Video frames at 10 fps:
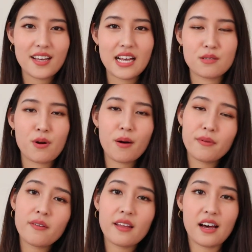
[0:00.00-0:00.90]
It's
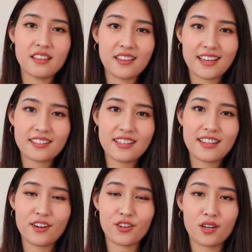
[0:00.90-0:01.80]
probably unlikely
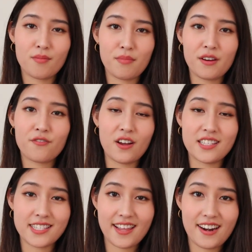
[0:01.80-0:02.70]
that you're going to meet
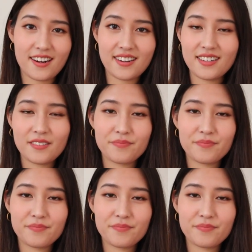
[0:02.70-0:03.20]
friends there.